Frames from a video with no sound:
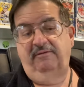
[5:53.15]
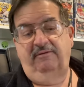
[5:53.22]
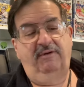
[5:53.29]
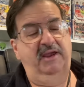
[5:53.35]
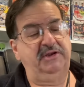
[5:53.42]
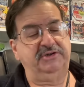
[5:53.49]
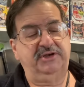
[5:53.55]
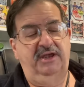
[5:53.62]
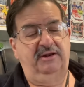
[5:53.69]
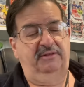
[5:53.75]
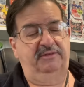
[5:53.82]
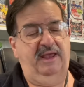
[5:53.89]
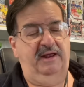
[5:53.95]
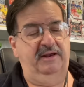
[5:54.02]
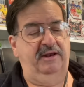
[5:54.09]
great channel
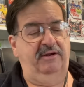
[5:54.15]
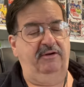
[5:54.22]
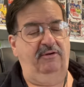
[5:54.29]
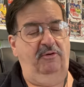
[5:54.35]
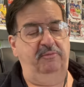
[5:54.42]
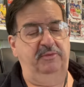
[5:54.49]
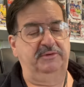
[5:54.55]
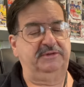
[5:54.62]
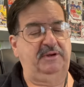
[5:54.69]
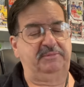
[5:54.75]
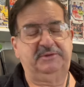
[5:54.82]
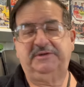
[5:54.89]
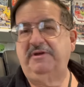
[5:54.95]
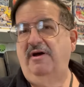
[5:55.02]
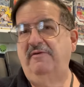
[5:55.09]
down there, opens up
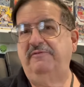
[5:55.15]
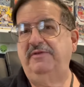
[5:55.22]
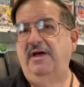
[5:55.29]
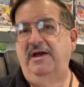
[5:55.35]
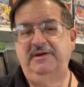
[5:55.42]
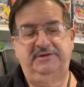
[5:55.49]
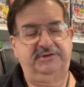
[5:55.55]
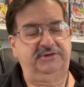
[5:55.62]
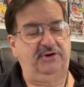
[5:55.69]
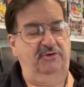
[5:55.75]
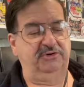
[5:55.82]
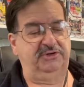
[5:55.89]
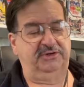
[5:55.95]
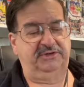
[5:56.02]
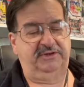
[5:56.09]
stuff, nice,
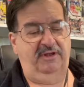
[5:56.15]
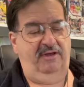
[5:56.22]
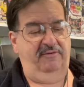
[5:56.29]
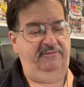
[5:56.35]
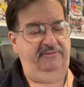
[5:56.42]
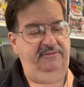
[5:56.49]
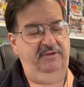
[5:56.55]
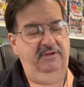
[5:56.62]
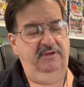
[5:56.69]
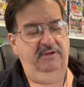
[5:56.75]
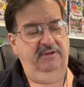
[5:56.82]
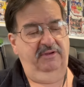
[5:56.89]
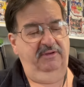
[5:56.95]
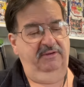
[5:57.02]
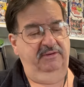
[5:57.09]
shows you stuff.
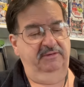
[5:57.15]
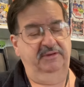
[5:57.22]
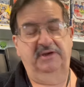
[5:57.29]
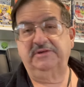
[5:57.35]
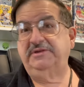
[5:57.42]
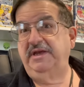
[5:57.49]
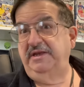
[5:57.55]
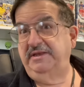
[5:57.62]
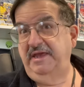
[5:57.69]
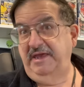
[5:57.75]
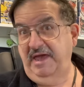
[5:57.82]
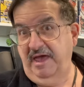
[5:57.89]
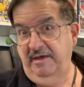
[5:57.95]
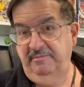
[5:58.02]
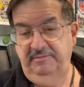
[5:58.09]
Does
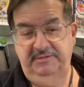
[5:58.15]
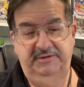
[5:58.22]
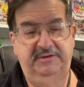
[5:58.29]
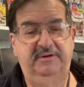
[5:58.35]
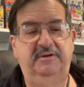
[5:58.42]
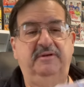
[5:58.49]
TTMs.